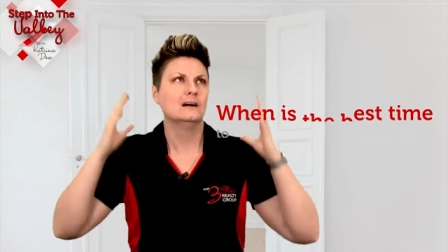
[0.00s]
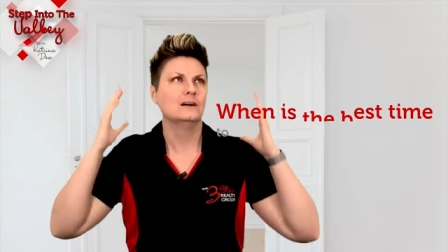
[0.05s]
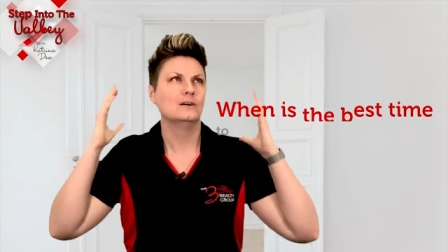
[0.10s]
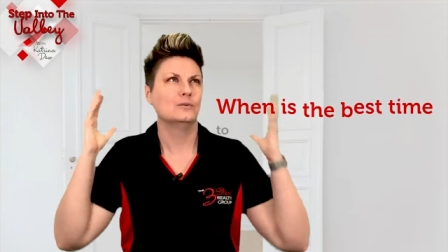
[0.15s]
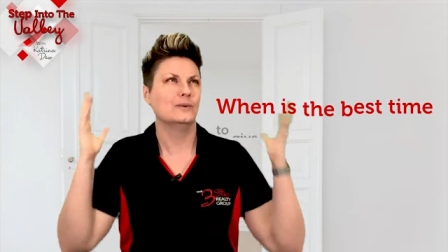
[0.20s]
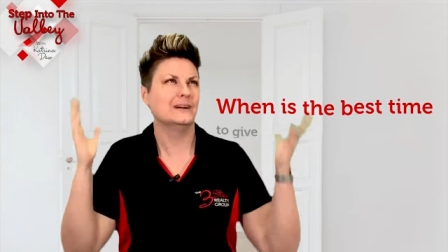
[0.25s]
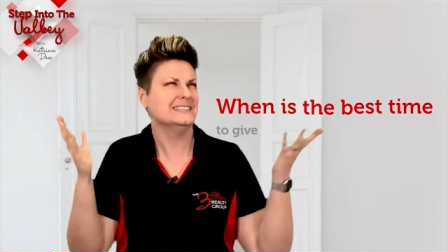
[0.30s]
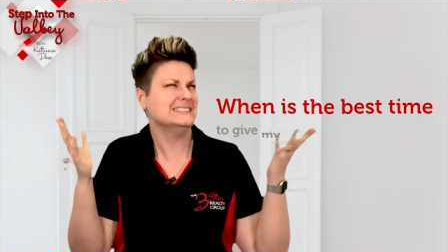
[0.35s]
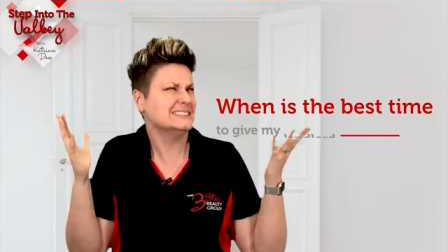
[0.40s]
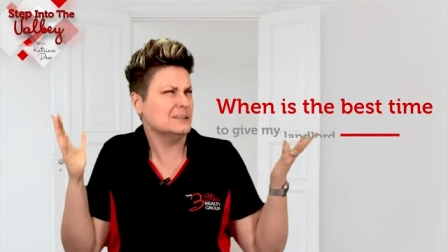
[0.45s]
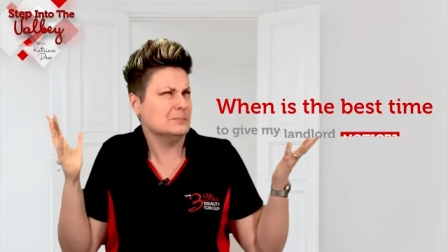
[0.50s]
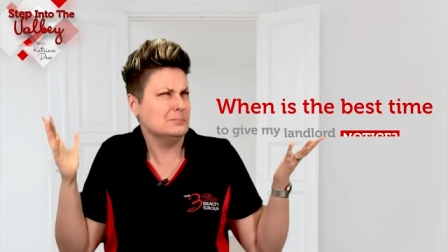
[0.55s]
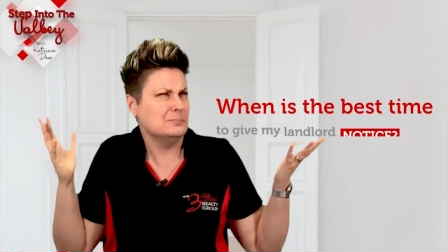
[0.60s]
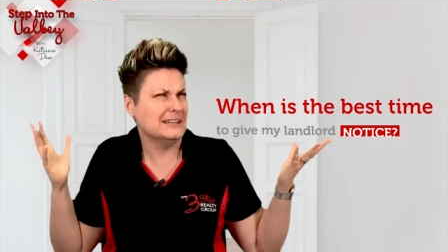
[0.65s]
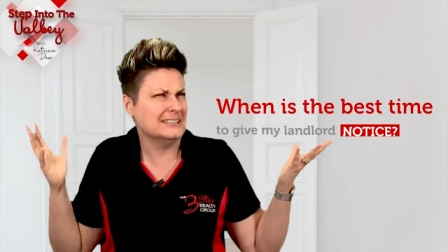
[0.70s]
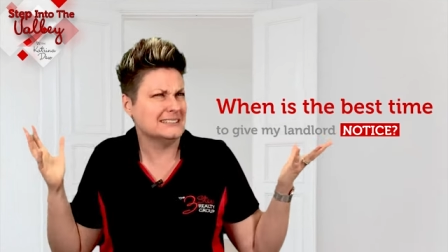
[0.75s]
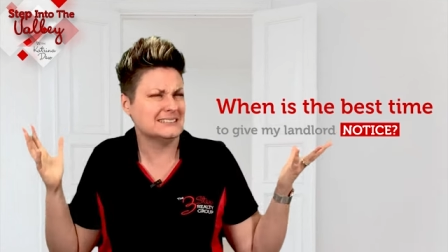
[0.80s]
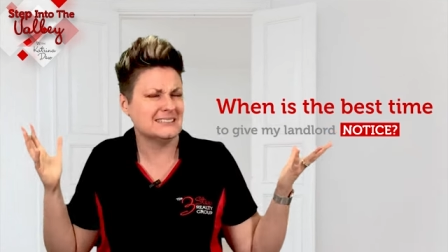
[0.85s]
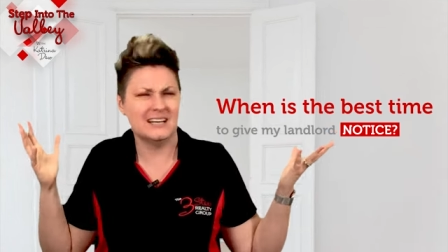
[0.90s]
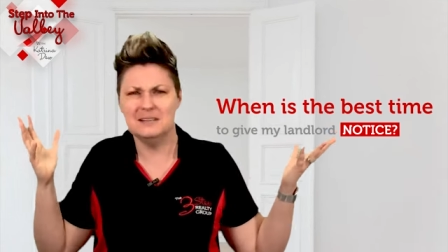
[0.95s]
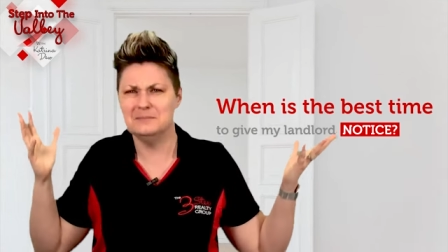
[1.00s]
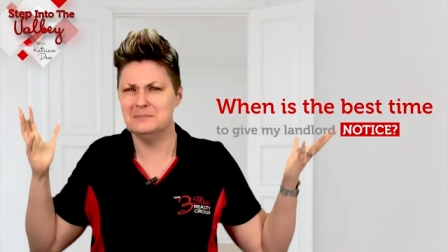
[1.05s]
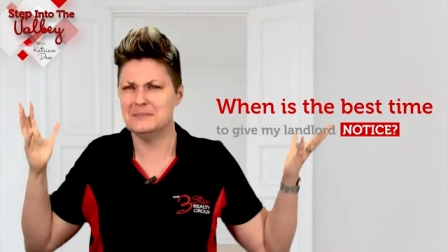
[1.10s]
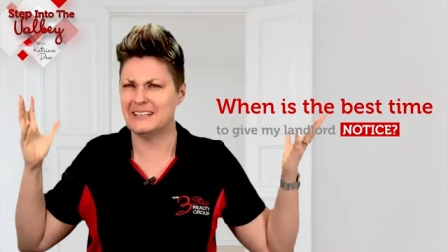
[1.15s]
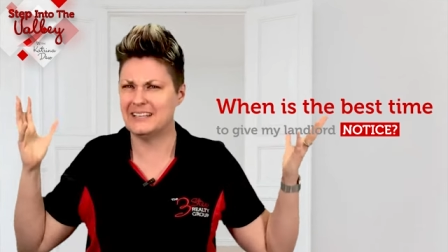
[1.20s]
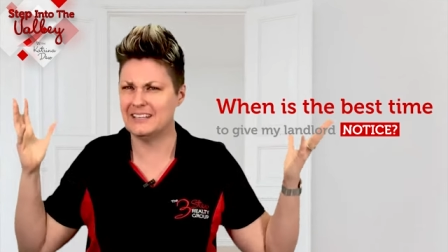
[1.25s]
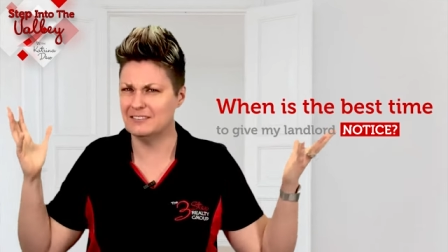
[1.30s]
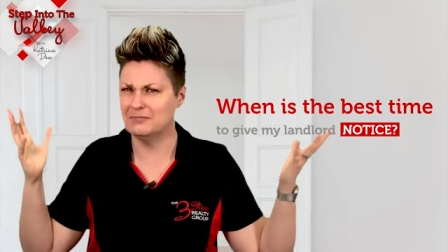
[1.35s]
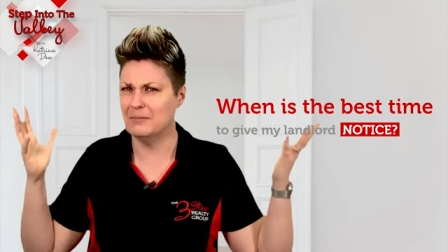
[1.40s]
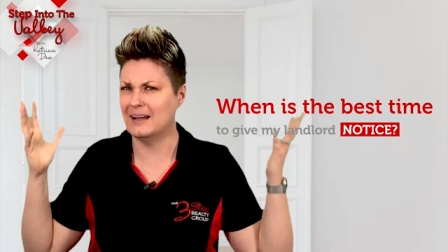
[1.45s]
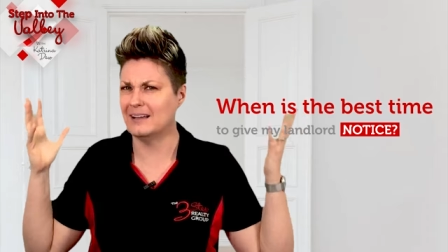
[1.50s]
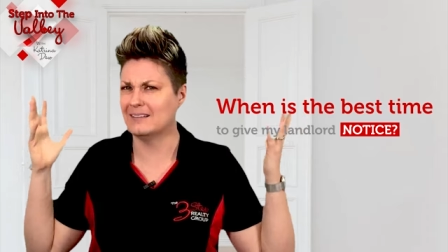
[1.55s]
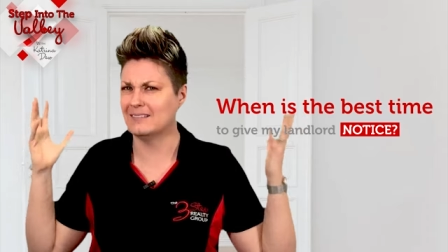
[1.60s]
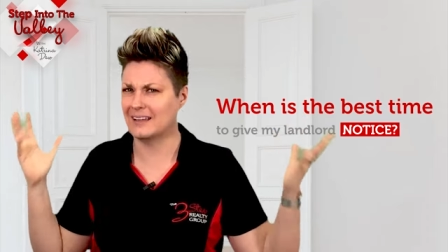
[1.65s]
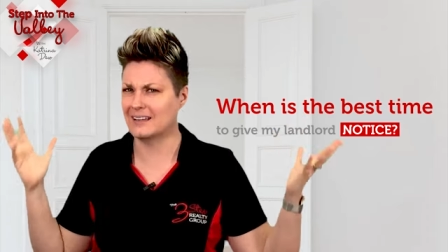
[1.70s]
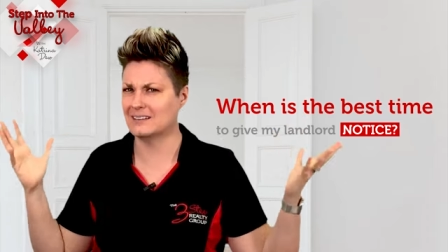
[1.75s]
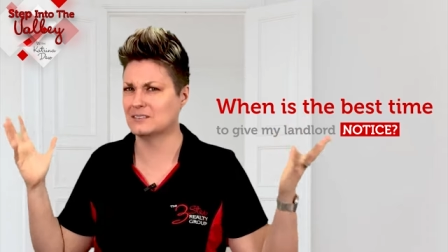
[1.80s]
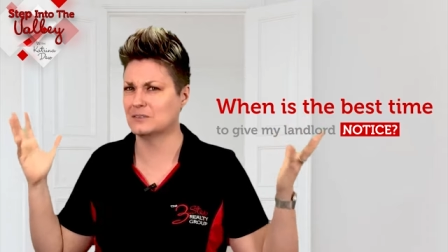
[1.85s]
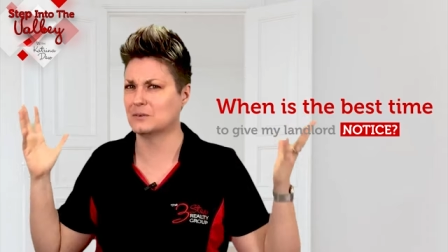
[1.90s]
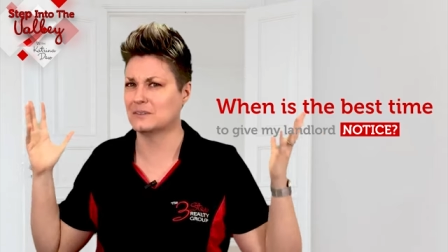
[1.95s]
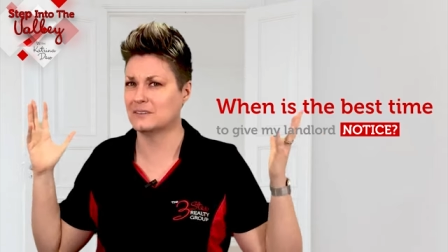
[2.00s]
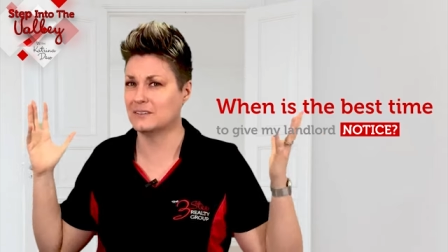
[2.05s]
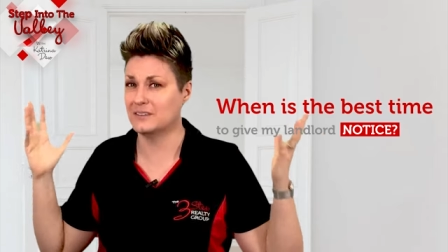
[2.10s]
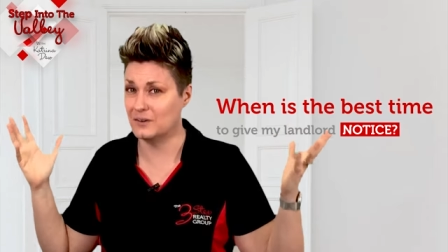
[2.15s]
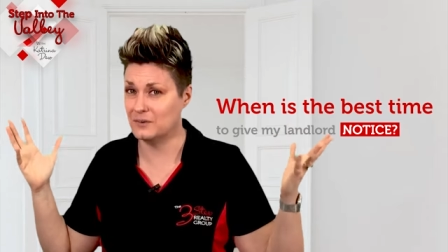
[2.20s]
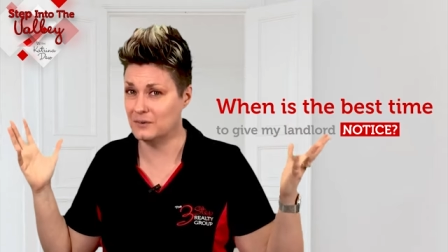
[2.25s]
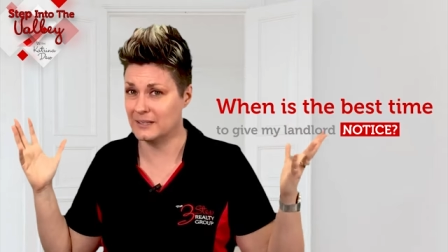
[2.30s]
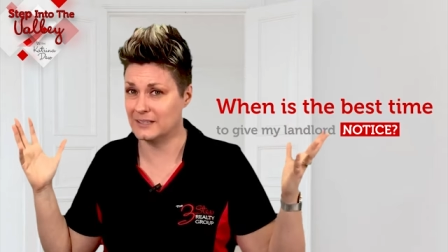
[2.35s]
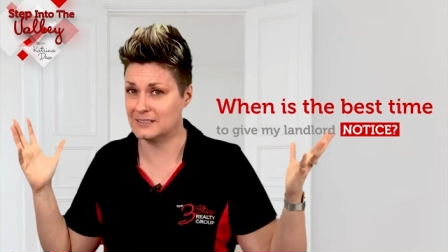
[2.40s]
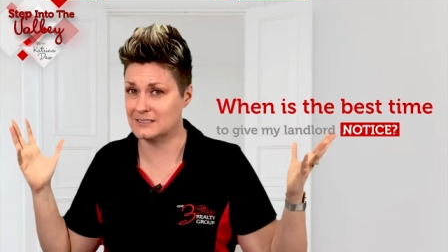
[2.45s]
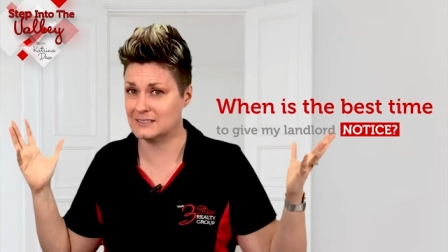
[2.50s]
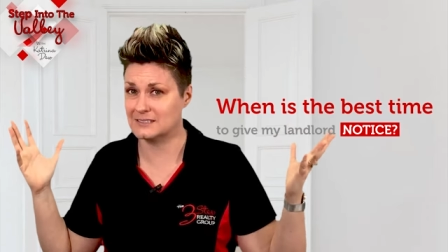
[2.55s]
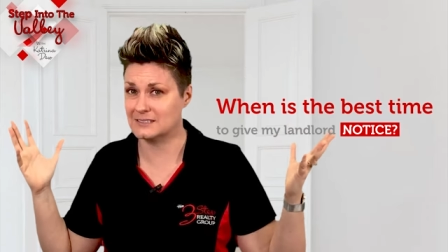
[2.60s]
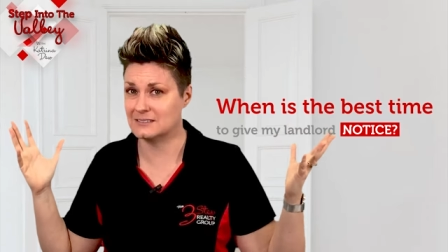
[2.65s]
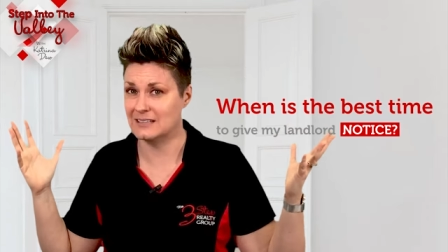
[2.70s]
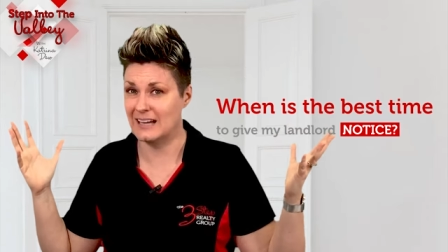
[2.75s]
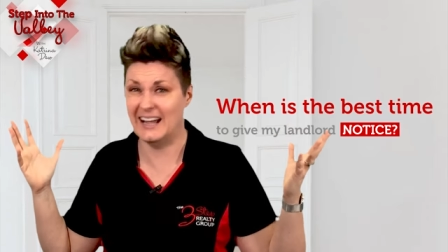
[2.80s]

when's the best time to give my landlord notice?